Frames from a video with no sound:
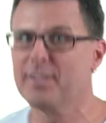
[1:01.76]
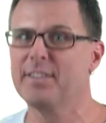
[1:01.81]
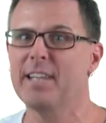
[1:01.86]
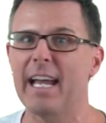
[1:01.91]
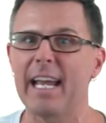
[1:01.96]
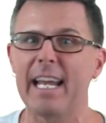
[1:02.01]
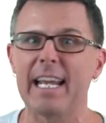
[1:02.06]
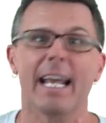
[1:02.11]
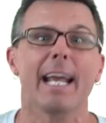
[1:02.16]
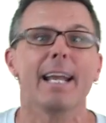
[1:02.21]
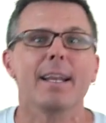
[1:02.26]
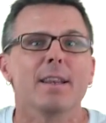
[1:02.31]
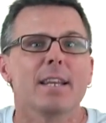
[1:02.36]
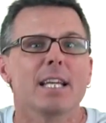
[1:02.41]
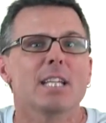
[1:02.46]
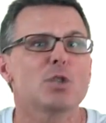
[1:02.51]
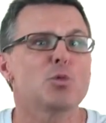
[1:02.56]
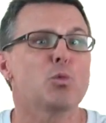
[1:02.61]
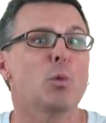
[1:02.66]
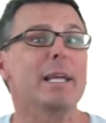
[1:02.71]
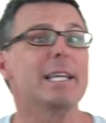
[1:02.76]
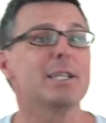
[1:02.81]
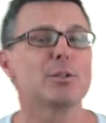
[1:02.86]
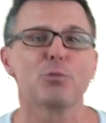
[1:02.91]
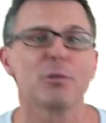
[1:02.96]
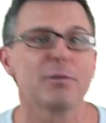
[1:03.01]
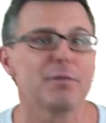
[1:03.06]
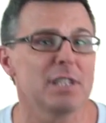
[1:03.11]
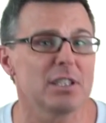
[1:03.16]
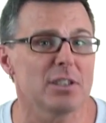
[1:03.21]
day in this week's
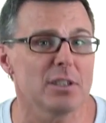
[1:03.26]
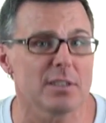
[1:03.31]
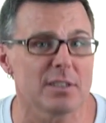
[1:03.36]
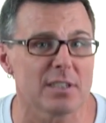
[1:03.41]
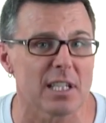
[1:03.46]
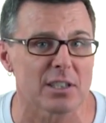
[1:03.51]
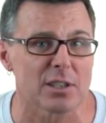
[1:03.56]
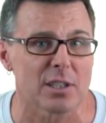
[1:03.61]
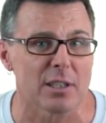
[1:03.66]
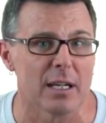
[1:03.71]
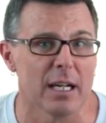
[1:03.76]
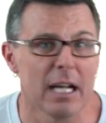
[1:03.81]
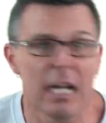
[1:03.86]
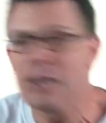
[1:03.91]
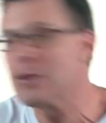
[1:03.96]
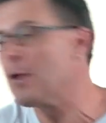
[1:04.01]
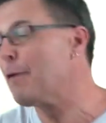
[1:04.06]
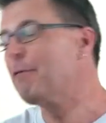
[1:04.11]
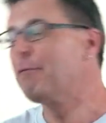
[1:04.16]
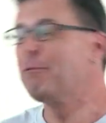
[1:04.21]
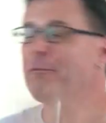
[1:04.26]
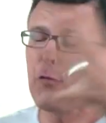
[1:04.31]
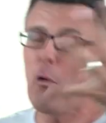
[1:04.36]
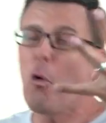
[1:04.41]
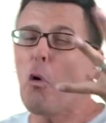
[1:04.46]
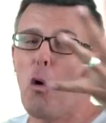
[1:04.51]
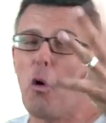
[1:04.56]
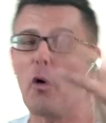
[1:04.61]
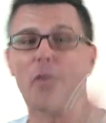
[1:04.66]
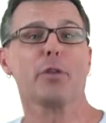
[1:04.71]
revision session? The
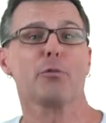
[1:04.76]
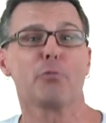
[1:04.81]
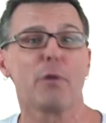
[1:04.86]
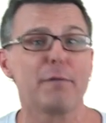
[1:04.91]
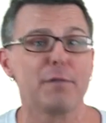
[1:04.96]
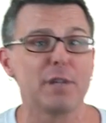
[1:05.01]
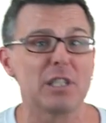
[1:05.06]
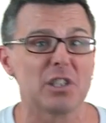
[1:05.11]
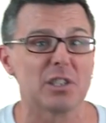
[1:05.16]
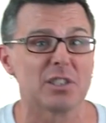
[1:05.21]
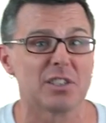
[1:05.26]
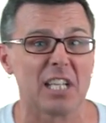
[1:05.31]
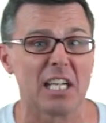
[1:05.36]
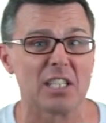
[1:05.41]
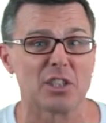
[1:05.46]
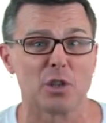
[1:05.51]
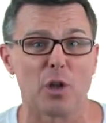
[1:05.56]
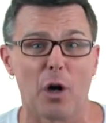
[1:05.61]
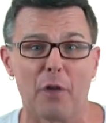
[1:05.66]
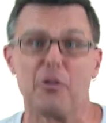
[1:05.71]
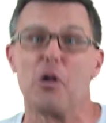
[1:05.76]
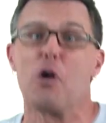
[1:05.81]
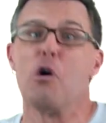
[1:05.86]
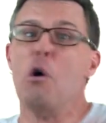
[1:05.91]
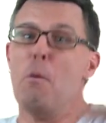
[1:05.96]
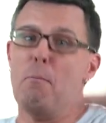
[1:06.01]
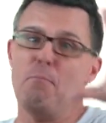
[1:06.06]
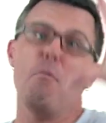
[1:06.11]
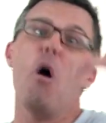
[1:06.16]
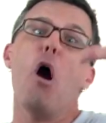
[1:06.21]
fourth revision session of the
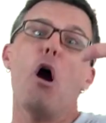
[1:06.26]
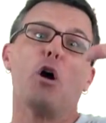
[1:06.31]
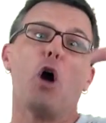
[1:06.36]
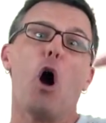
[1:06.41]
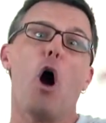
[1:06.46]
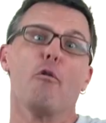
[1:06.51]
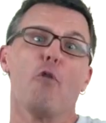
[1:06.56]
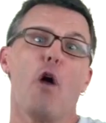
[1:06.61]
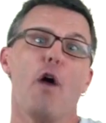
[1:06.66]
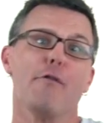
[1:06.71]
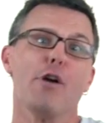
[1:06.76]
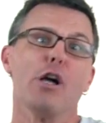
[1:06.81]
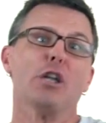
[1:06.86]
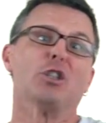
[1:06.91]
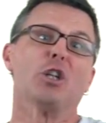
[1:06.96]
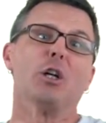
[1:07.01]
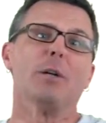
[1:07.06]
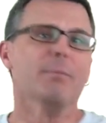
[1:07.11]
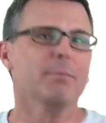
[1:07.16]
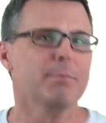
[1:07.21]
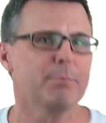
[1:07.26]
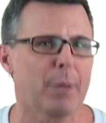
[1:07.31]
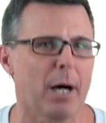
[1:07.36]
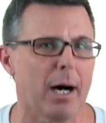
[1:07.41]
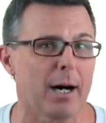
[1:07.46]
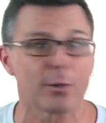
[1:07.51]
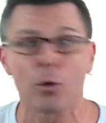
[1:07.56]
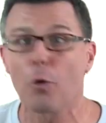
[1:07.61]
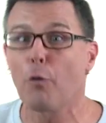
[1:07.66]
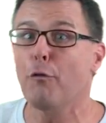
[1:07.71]
Mega Revision,
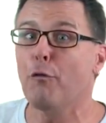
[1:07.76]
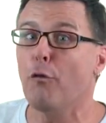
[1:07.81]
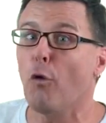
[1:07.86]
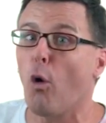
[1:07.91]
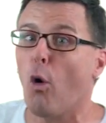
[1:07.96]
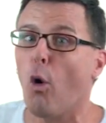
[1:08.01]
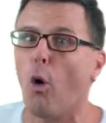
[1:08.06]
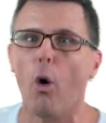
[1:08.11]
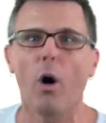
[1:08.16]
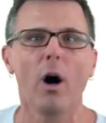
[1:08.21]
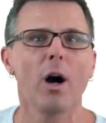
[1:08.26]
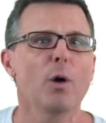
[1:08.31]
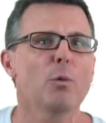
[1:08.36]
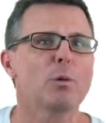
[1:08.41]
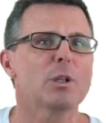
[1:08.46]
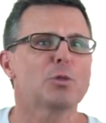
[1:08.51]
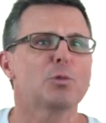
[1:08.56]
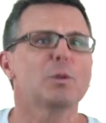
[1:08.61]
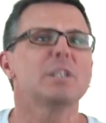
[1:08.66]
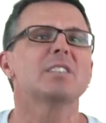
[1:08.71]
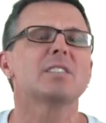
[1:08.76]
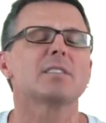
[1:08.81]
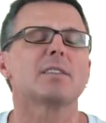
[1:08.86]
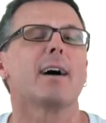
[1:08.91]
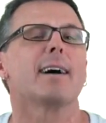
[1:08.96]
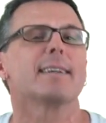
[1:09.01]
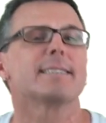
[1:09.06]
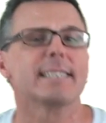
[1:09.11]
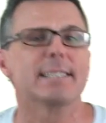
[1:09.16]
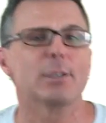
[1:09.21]
Part 4, which we
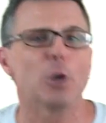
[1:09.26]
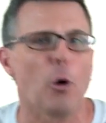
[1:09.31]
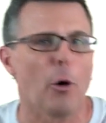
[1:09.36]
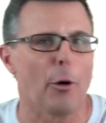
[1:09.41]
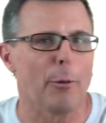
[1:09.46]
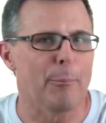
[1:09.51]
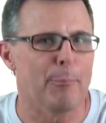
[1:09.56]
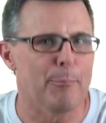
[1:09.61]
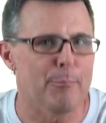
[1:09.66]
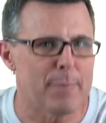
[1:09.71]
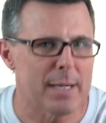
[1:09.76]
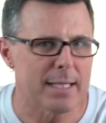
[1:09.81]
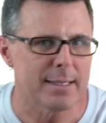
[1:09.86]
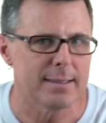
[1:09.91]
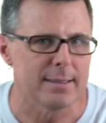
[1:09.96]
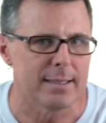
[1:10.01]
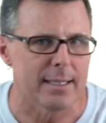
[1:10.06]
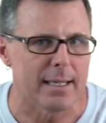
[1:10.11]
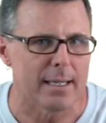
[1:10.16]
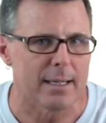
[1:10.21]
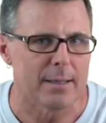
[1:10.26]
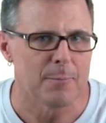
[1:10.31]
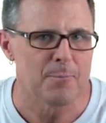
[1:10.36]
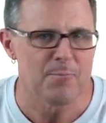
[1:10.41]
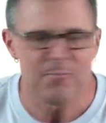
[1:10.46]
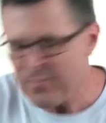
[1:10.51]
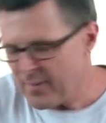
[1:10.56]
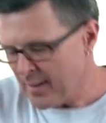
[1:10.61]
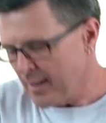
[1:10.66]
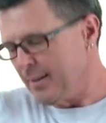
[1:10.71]
started on Monday.
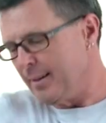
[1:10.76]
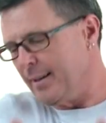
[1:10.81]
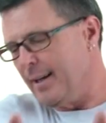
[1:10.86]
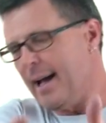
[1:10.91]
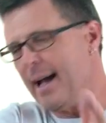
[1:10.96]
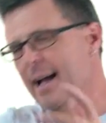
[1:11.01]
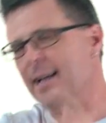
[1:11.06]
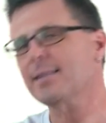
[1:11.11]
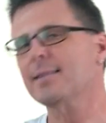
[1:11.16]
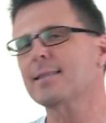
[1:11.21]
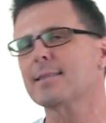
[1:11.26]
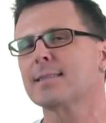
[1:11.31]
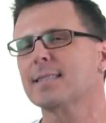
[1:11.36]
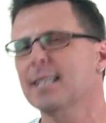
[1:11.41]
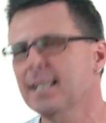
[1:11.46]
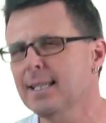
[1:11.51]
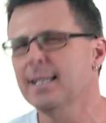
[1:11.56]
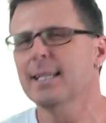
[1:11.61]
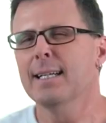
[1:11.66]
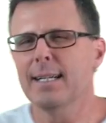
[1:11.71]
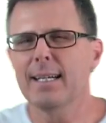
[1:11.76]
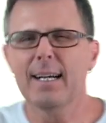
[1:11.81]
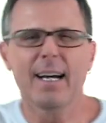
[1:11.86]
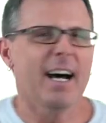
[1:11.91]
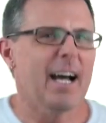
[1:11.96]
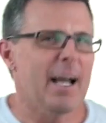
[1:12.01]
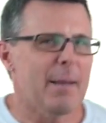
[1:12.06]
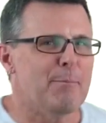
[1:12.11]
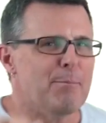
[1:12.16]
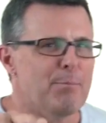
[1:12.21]
Yes,
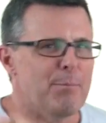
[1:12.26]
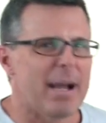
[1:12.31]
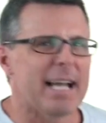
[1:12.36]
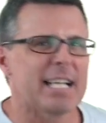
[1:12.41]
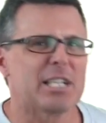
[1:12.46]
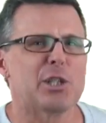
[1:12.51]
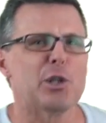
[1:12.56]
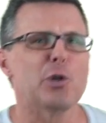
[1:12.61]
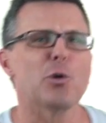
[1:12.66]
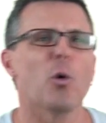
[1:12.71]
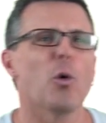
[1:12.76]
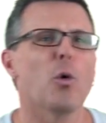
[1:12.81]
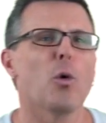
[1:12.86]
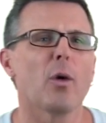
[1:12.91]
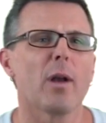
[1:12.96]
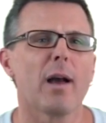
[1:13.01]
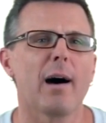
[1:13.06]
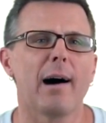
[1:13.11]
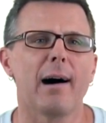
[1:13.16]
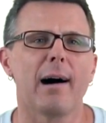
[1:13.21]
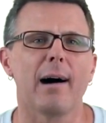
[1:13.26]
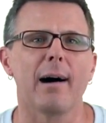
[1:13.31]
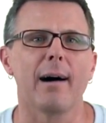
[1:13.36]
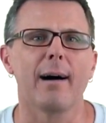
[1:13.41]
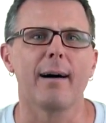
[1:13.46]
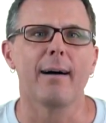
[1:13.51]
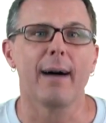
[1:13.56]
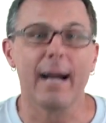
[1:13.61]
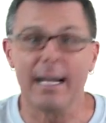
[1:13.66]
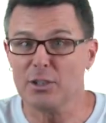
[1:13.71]
I bet you all are.
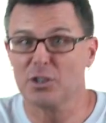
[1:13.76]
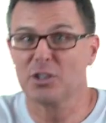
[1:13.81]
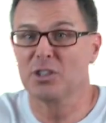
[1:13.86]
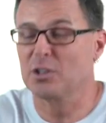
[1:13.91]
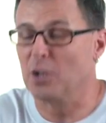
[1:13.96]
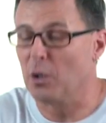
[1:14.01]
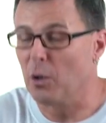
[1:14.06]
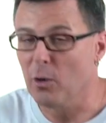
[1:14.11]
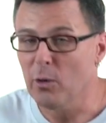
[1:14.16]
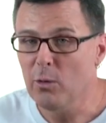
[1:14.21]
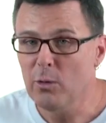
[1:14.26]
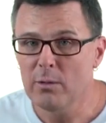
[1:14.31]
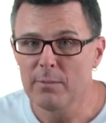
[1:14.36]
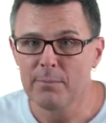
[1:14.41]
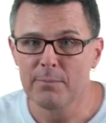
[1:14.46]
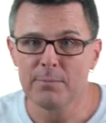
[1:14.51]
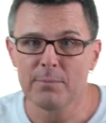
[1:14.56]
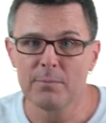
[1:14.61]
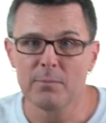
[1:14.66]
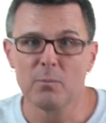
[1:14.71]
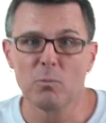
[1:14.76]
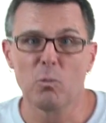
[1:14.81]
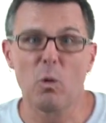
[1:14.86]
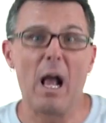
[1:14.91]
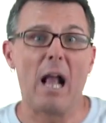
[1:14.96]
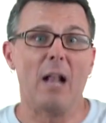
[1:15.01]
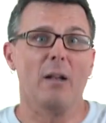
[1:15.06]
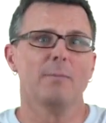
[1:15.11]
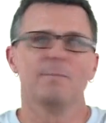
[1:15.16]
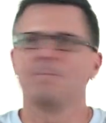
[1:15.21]
And so, well,